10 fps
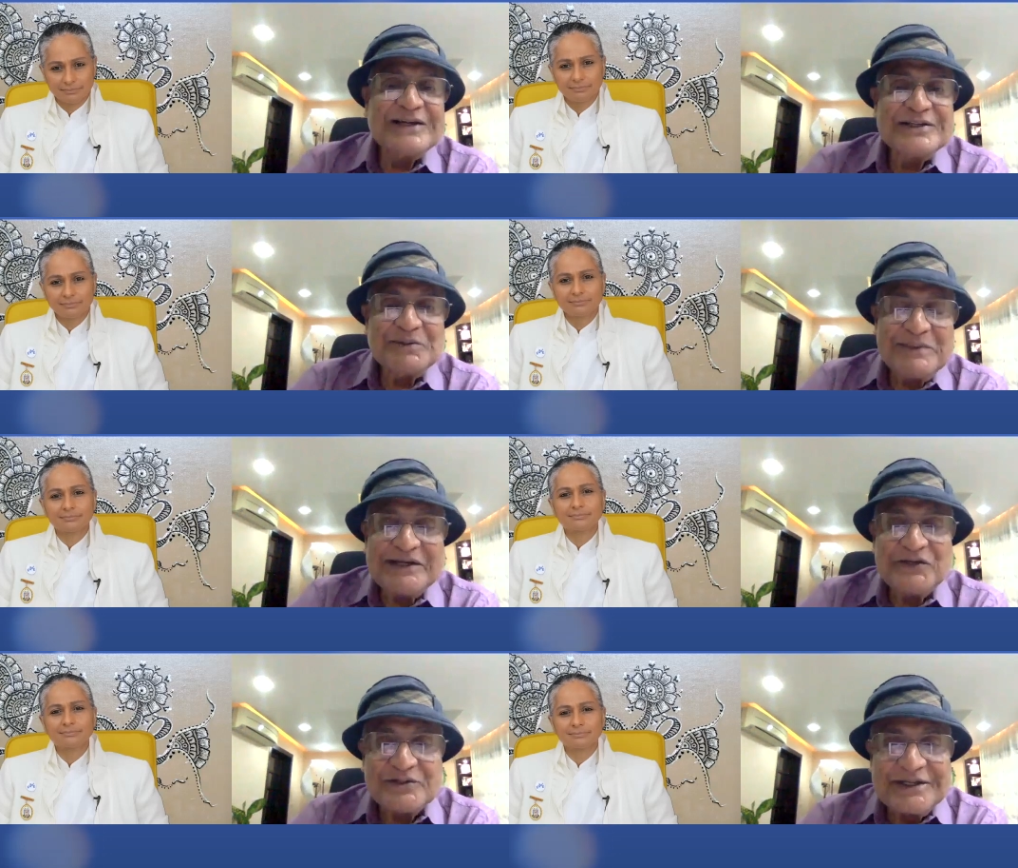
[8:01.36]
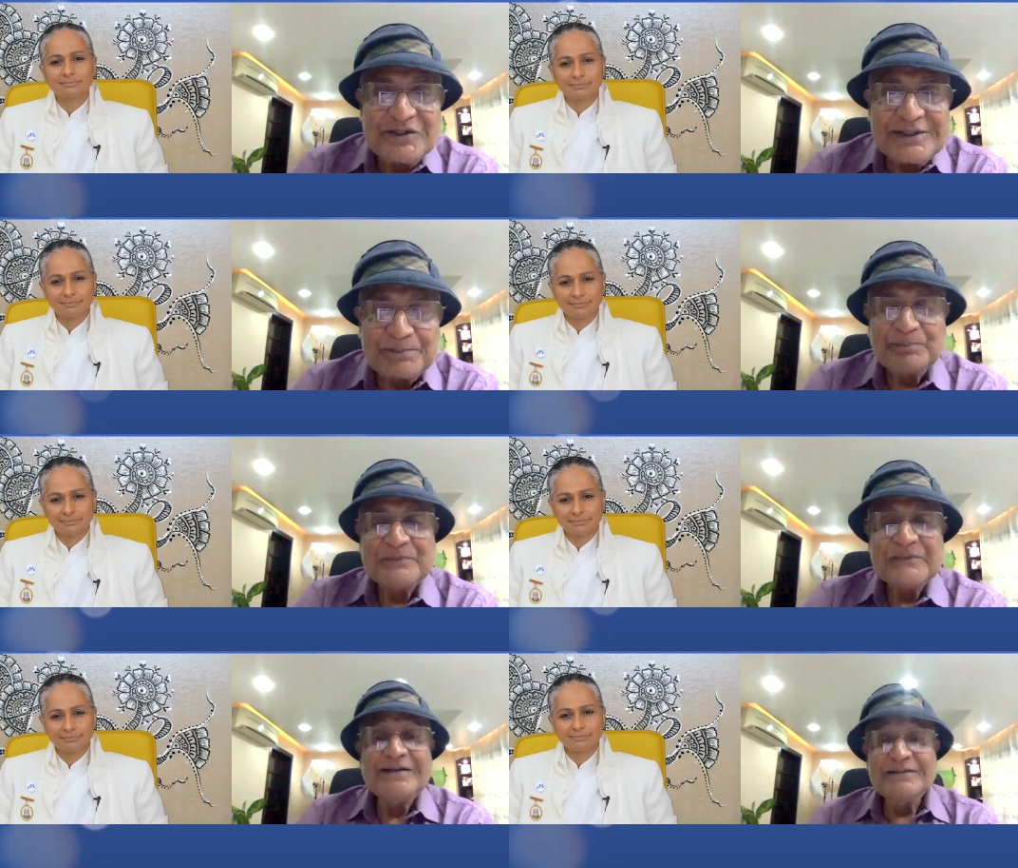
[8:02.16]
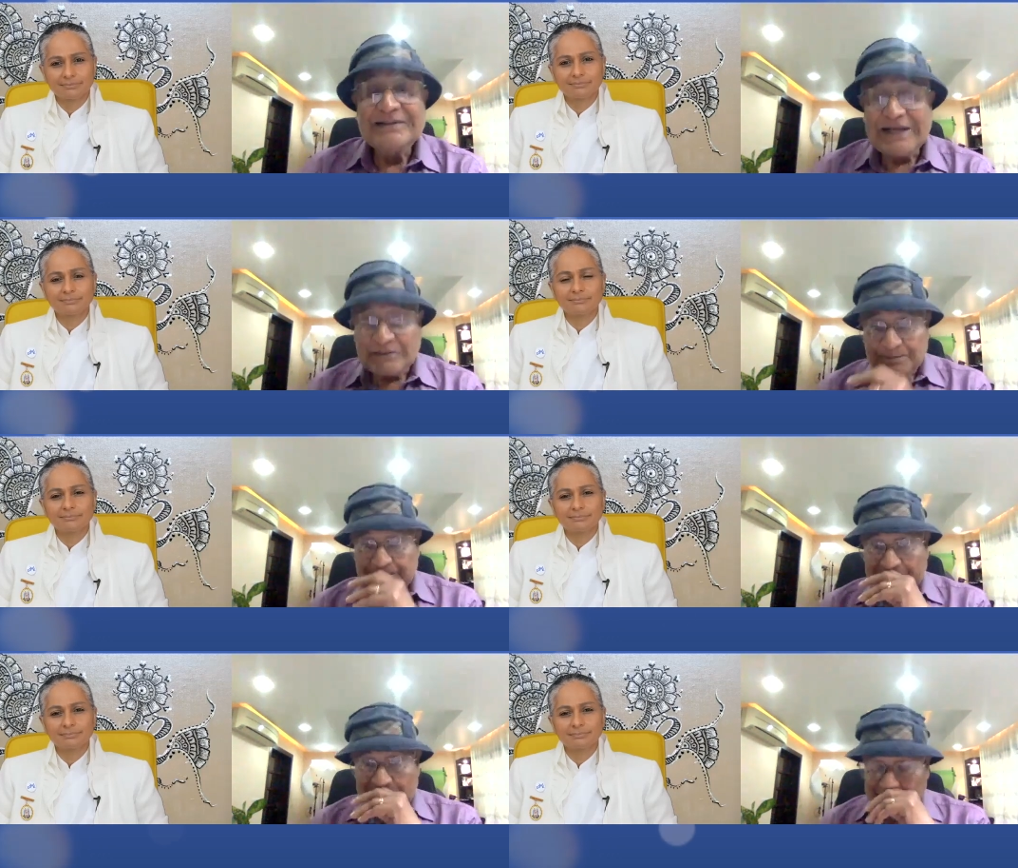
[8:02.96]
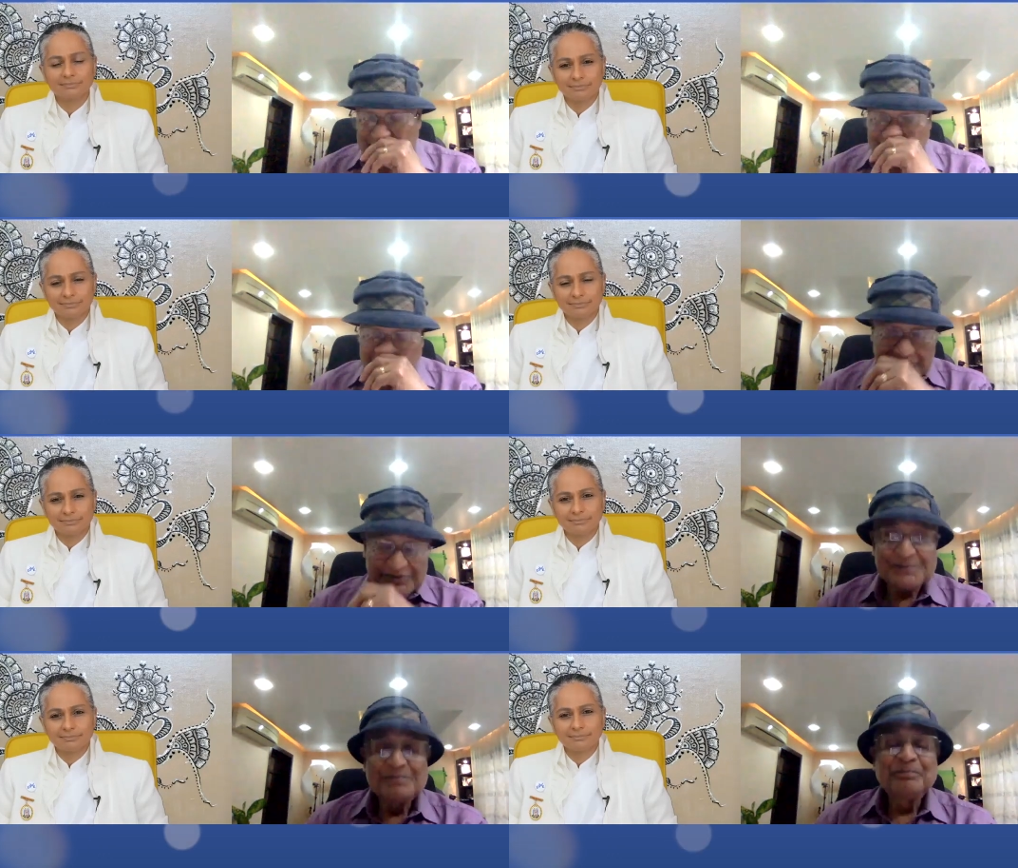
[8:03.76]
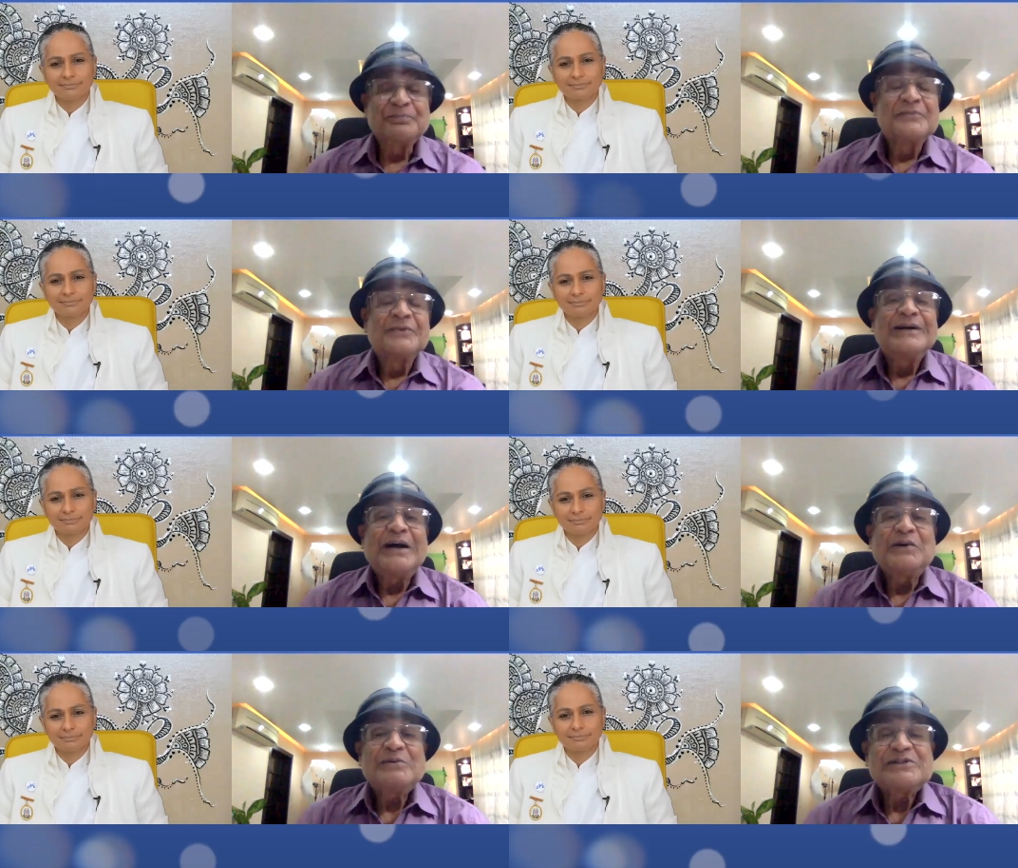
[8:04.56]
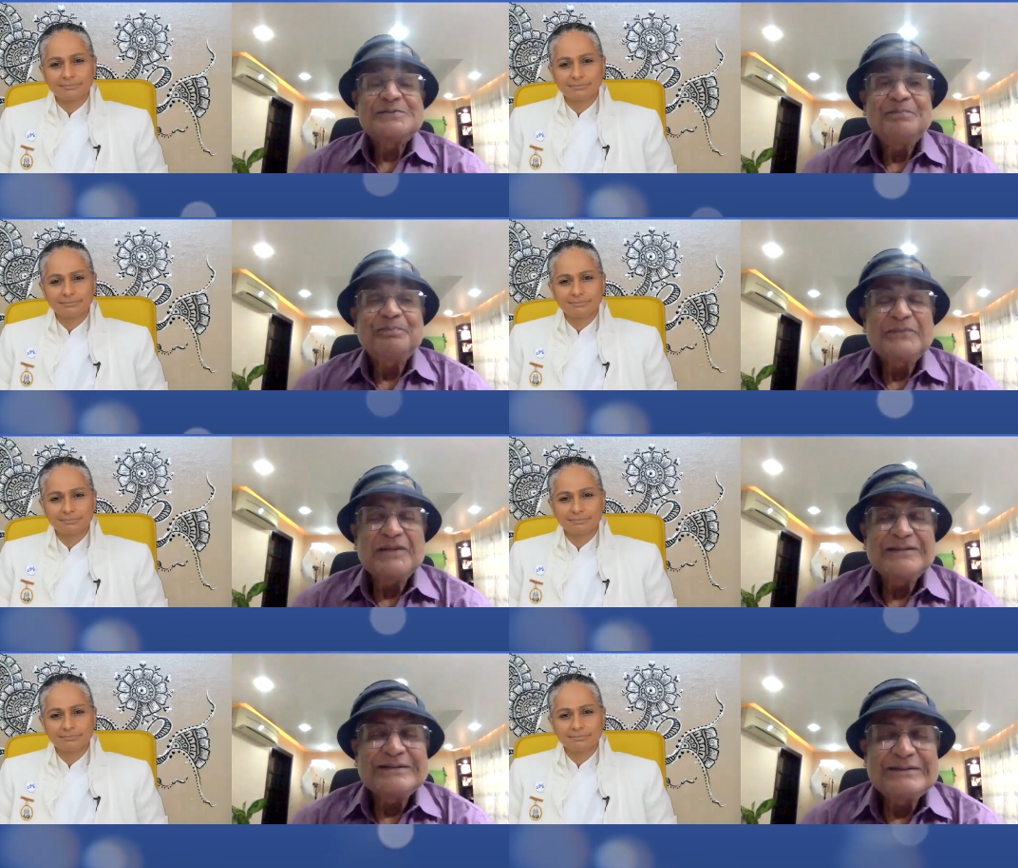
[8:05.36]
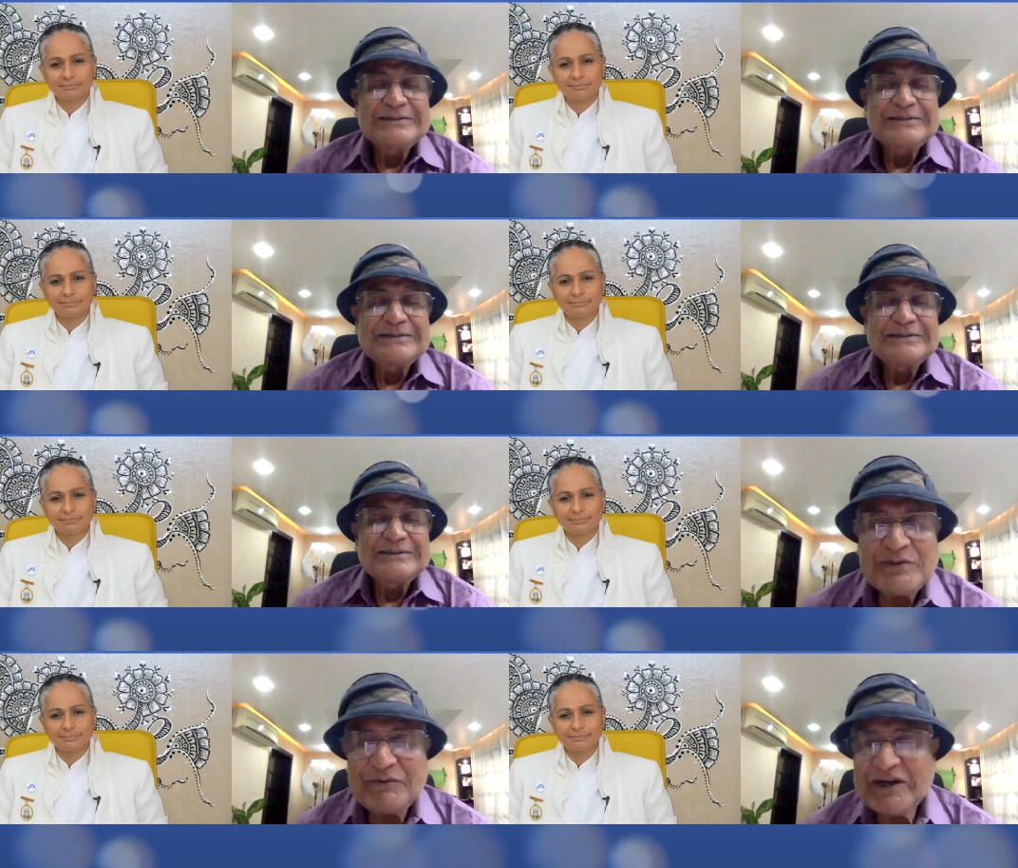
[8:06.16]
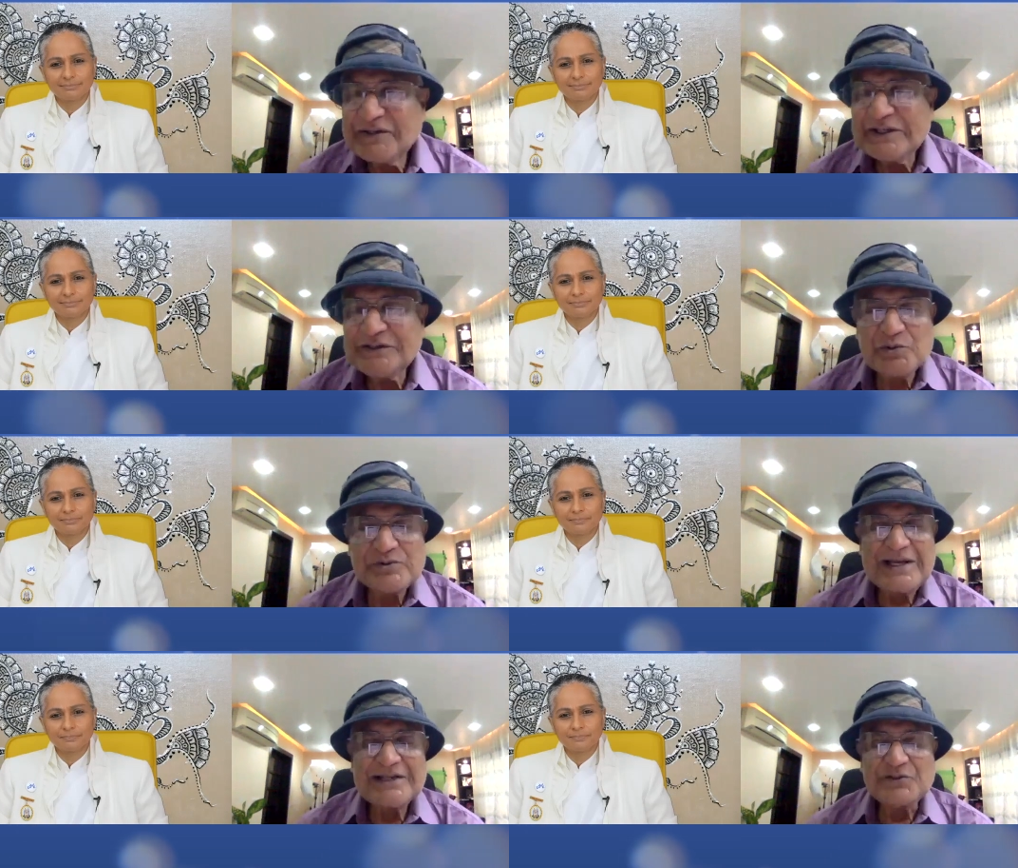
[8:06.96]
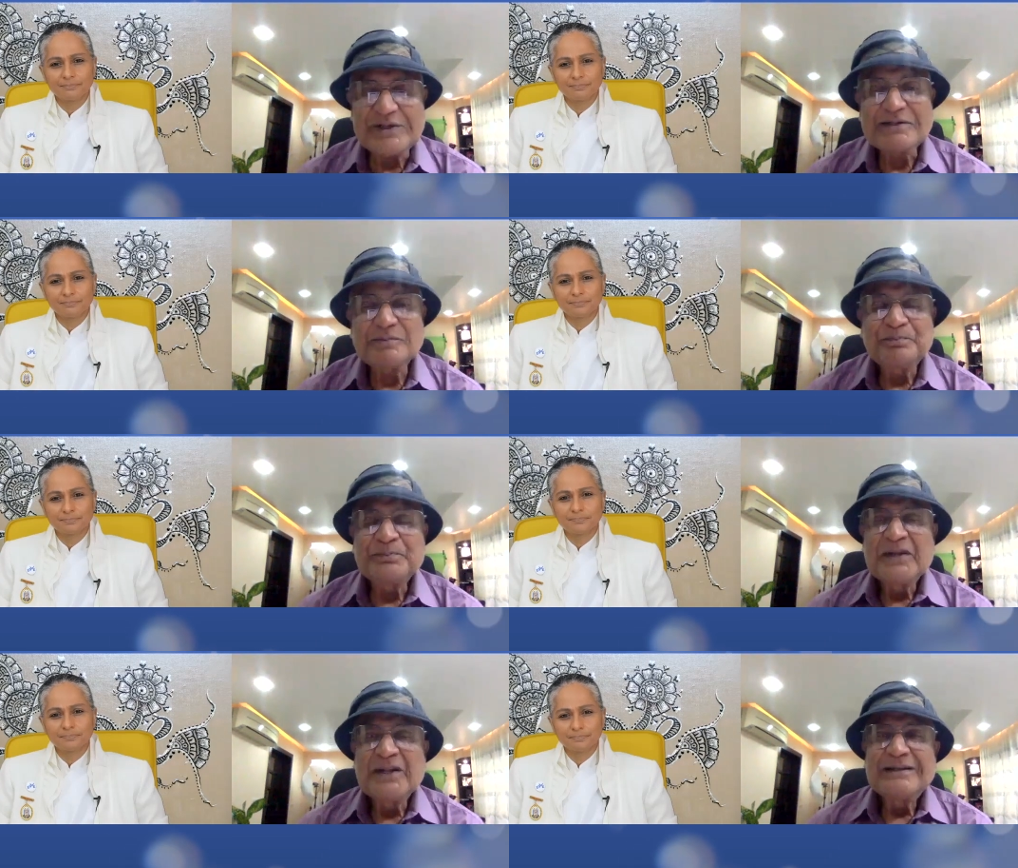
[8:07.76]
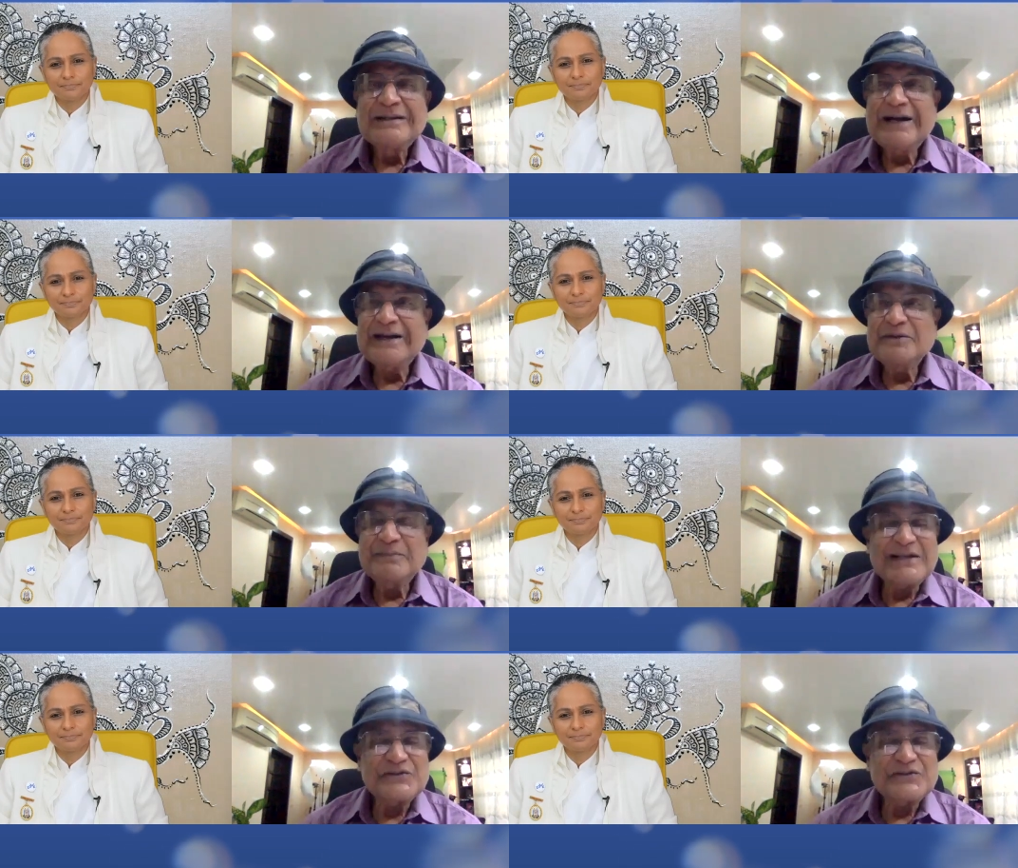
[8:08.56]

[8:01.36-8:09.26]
Speaker 1: I started meditating. Then in that period, because I was very, very enthusiastic, I